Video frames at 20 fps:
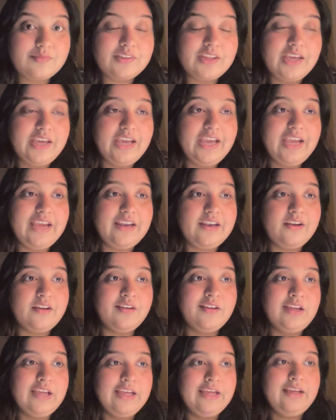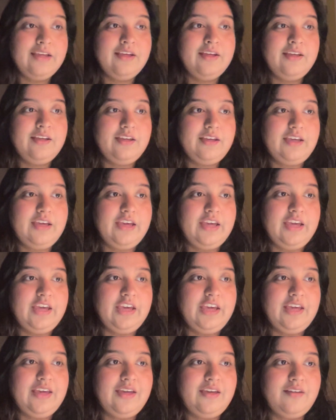in
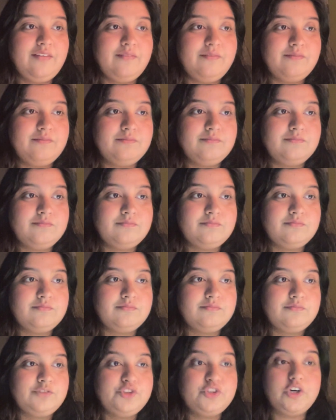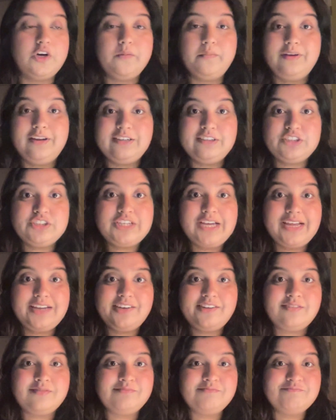a turbulent jet.